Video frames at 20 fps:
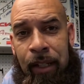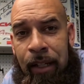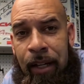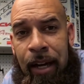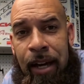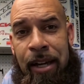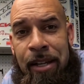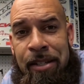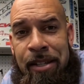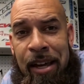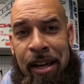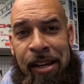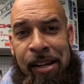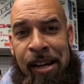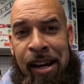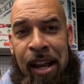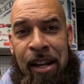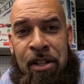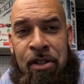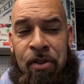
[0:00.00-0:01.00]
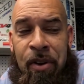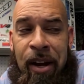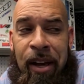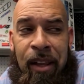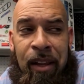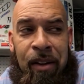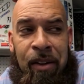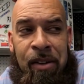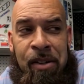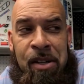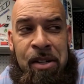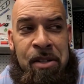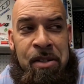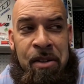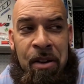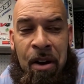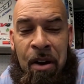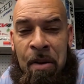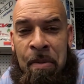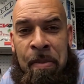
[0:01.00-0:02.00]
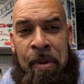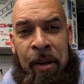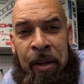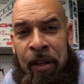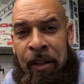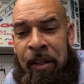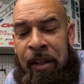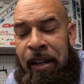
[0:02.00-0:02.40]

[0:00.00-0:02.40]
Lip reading: He stayed in that trailer and just started building,